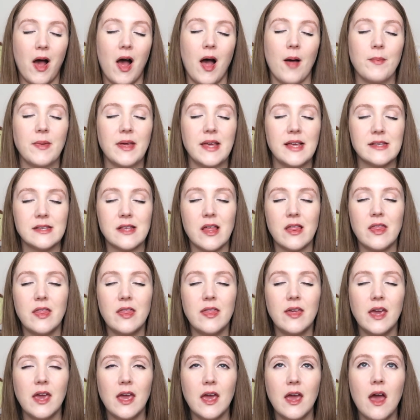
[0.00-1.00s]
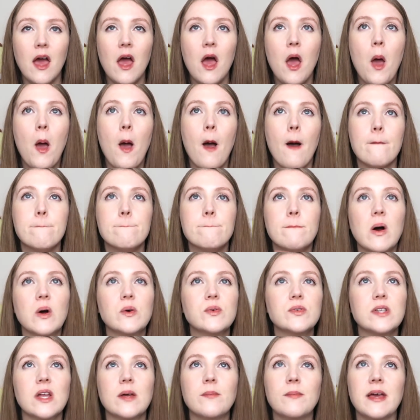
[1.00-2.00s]
bomb is the
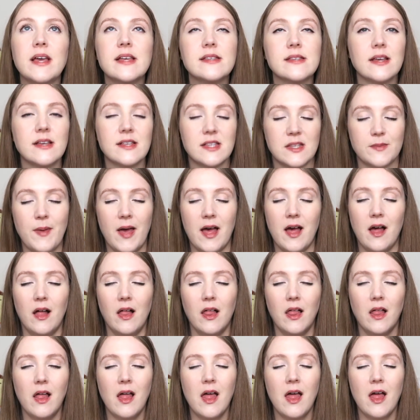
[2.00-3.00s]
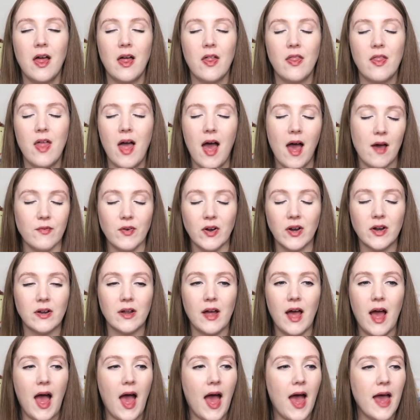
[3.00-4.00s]
most amazing smell ever.
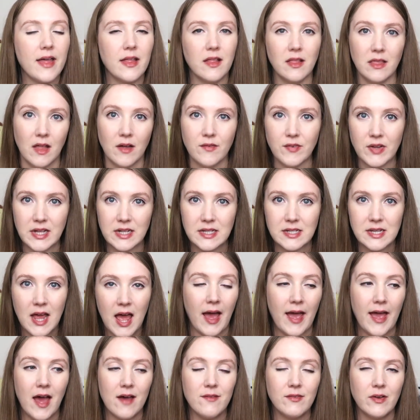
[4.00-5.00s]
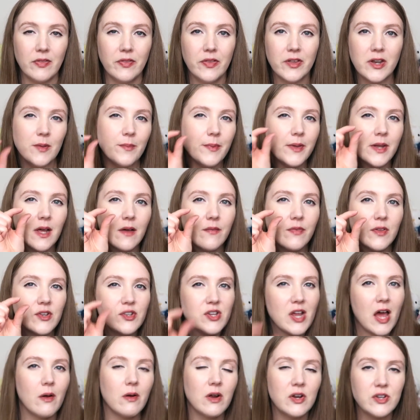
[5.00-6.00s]
I love it. I have a little bit of the
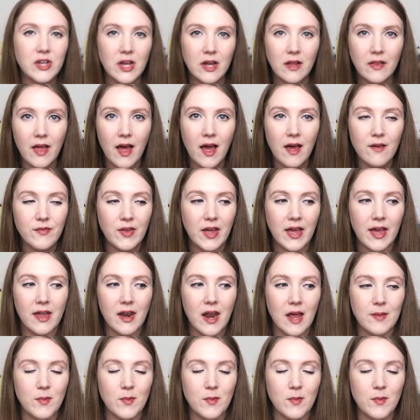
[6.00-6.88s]
shower gel left and